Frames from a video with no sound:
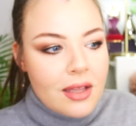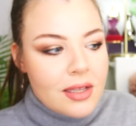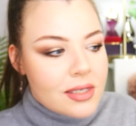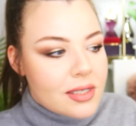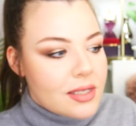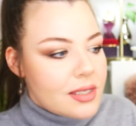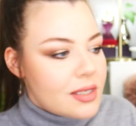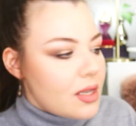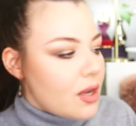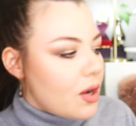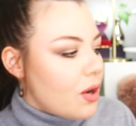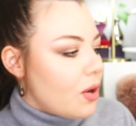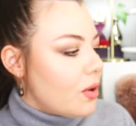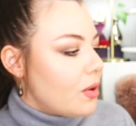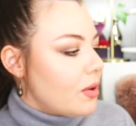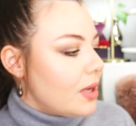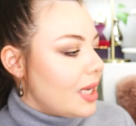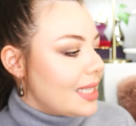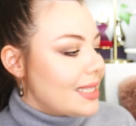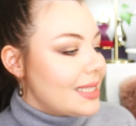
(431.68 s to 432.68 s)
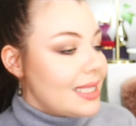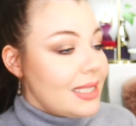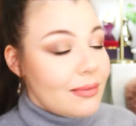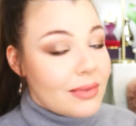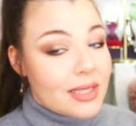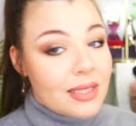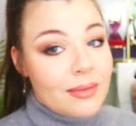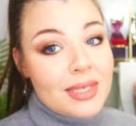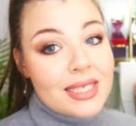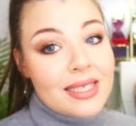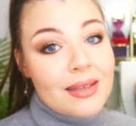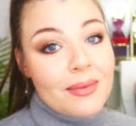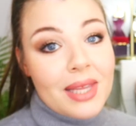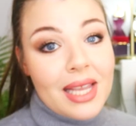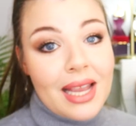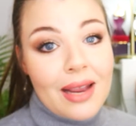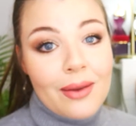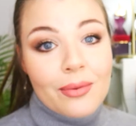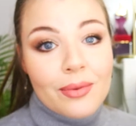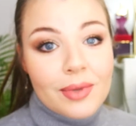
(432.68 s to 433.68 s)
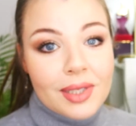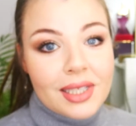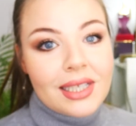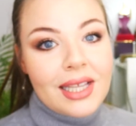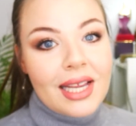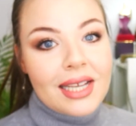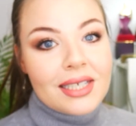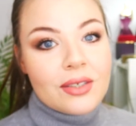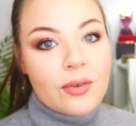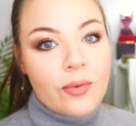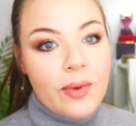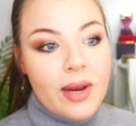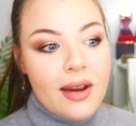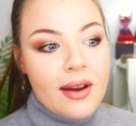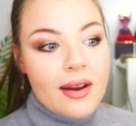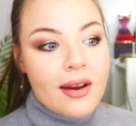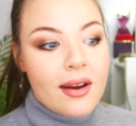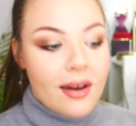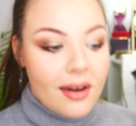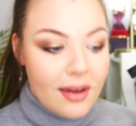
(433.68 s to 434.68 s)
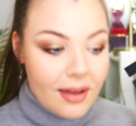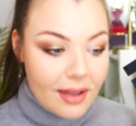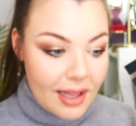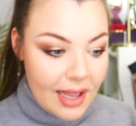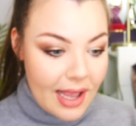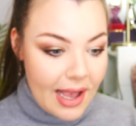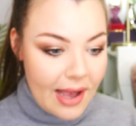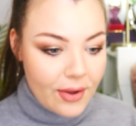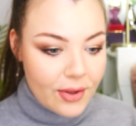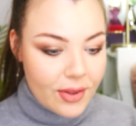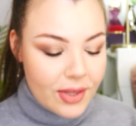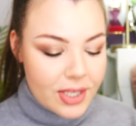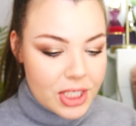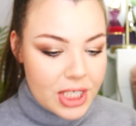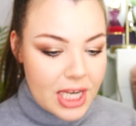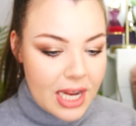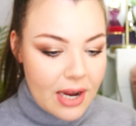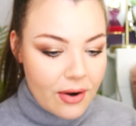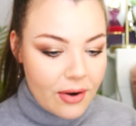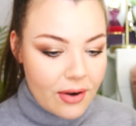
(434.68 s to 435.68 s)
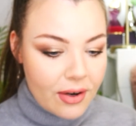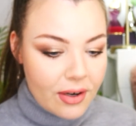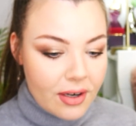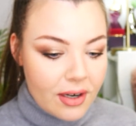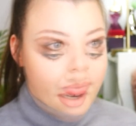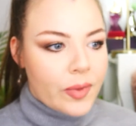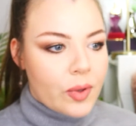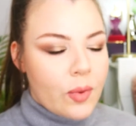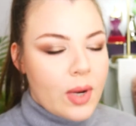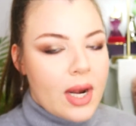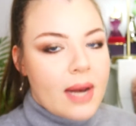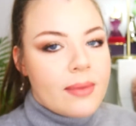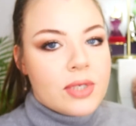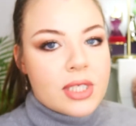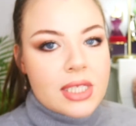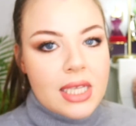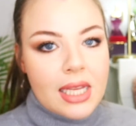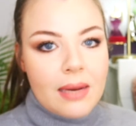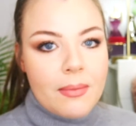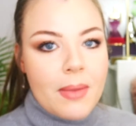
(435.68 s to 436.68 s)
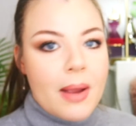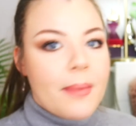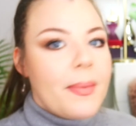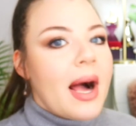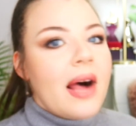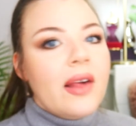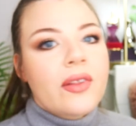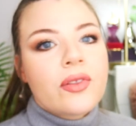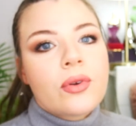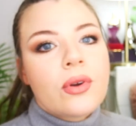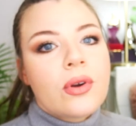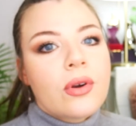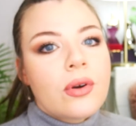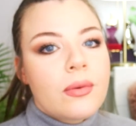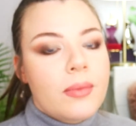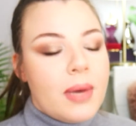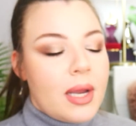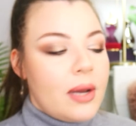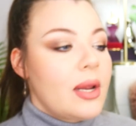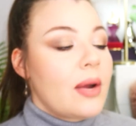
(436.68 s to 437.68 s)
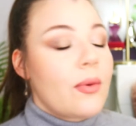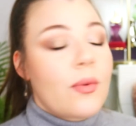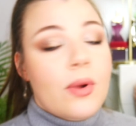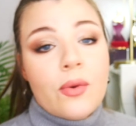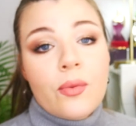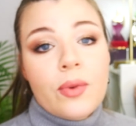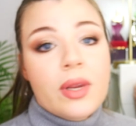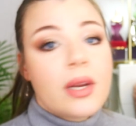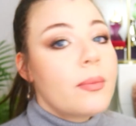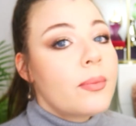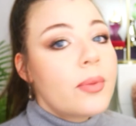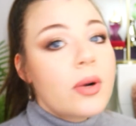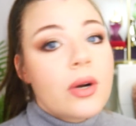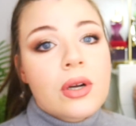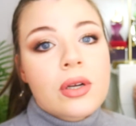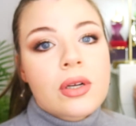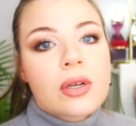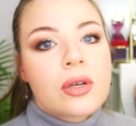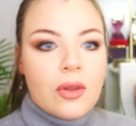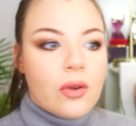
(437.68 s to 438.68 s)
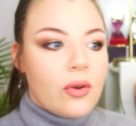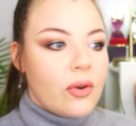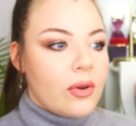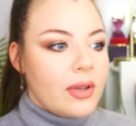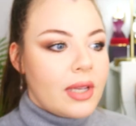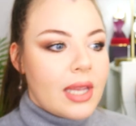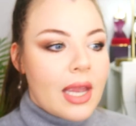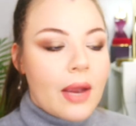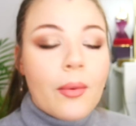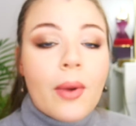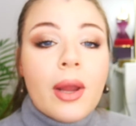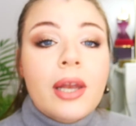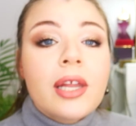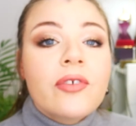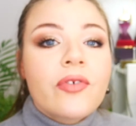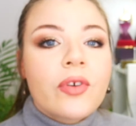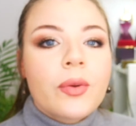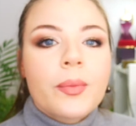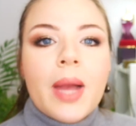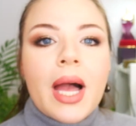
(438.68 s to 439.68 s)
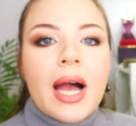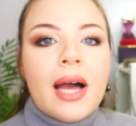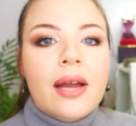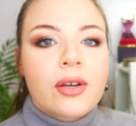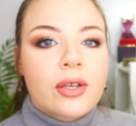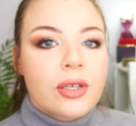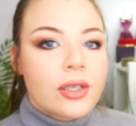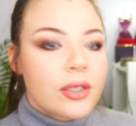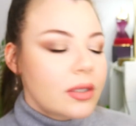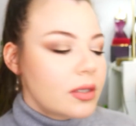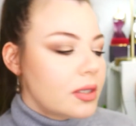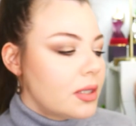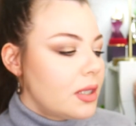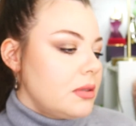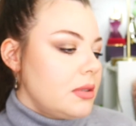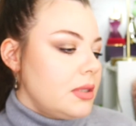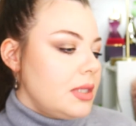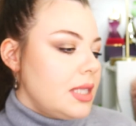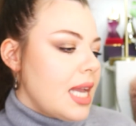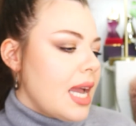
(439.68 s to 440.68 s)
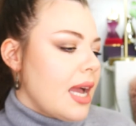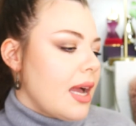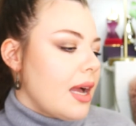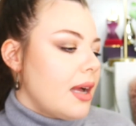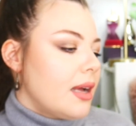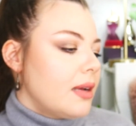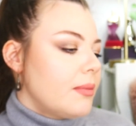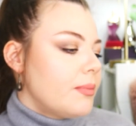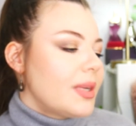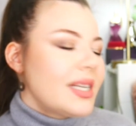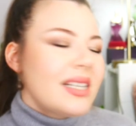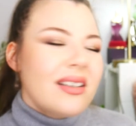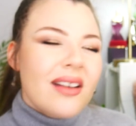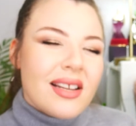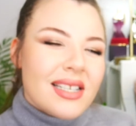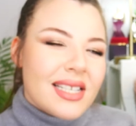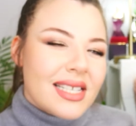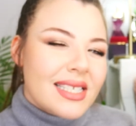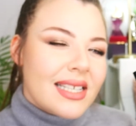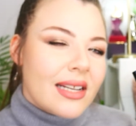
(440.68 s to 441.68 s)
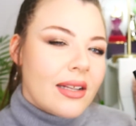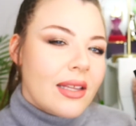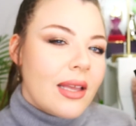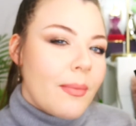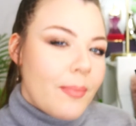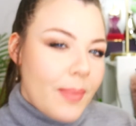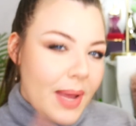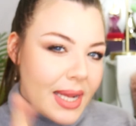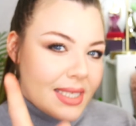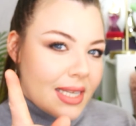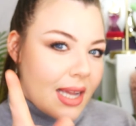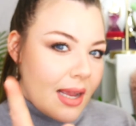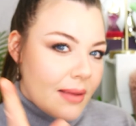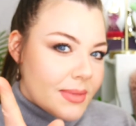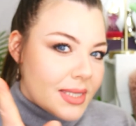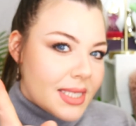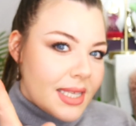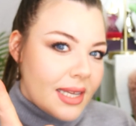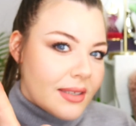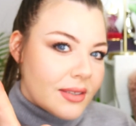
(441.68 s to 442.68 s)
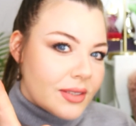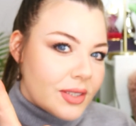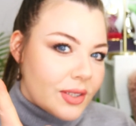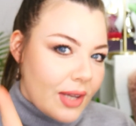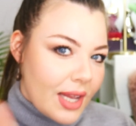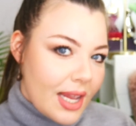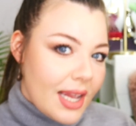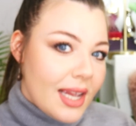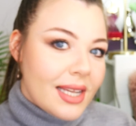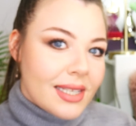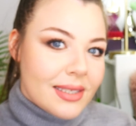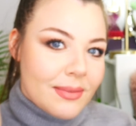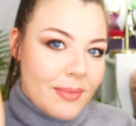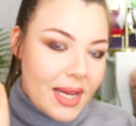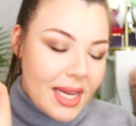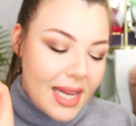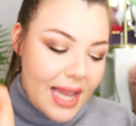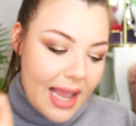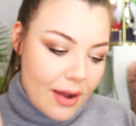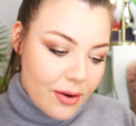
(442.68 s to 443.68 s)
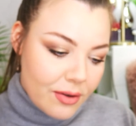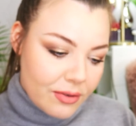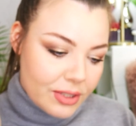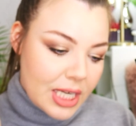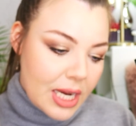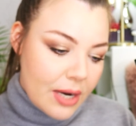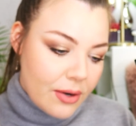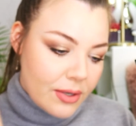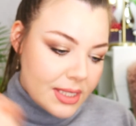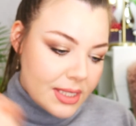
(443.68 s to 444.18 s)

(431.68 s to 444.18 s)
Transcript: So it seems to be something I really like to wear out of the shower when I'm just like in my bathrobe and I want to read a book or get ready for bed, or yeah, but not necessarily a bedtime scent, okay? It's my out of shower